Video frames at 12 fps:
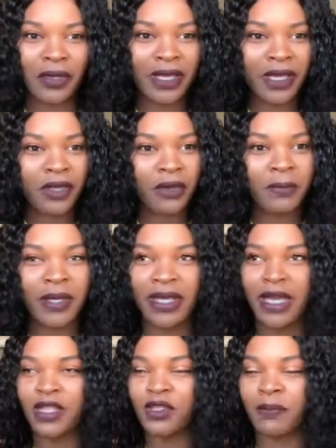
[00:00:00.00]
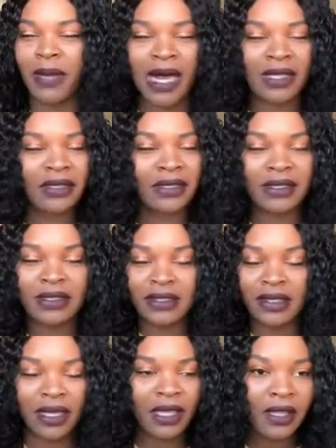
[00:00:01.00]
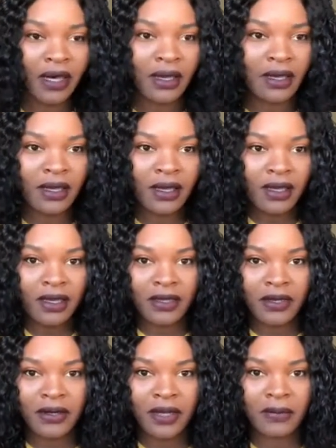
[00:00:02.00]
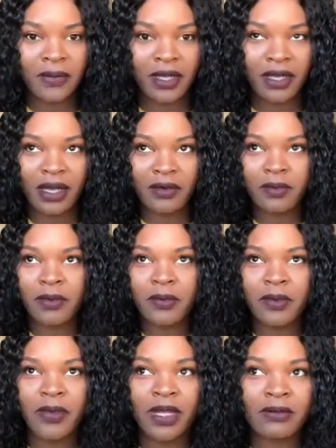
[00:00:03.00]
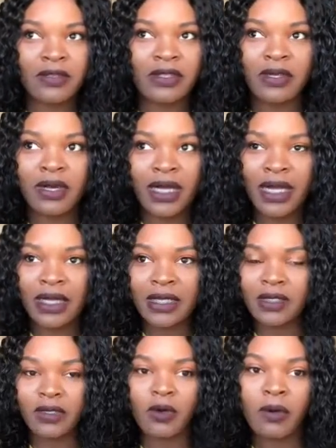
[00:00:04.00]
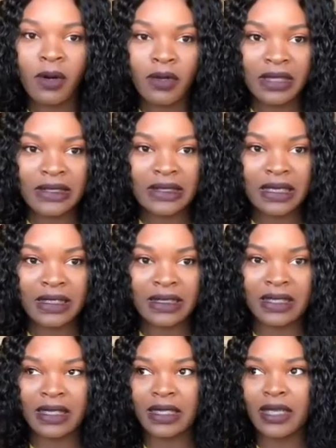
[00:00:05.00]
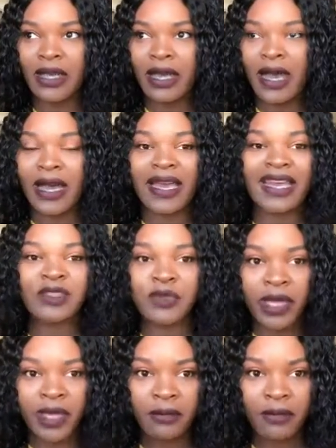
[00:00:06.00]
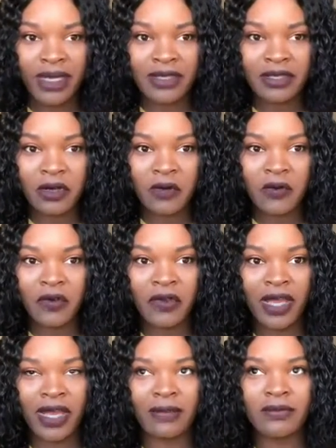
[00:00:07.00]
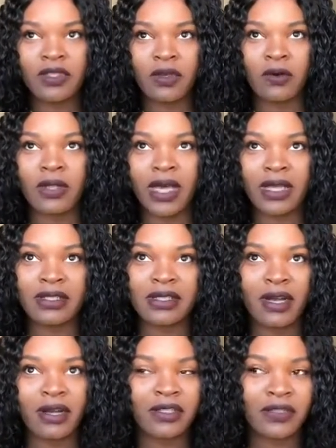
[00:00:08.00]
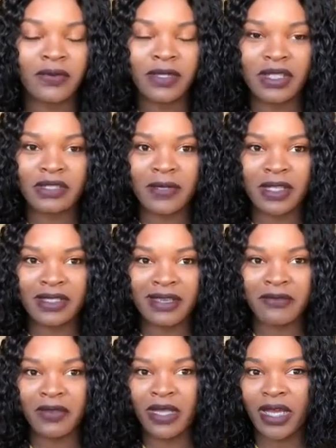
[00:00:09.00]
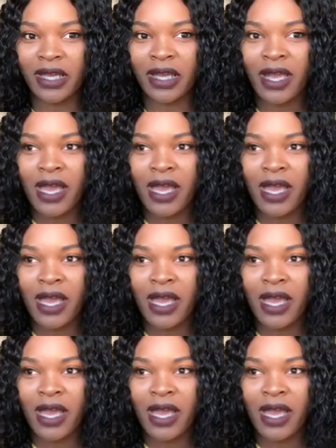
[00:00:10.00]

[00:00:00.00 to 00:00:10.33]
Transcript: get your pH balance together. You know what I mean? I remember when I was young and I didn't know about these things, and then I educated myself, and I'm so glad Starr is doing this, because I feel like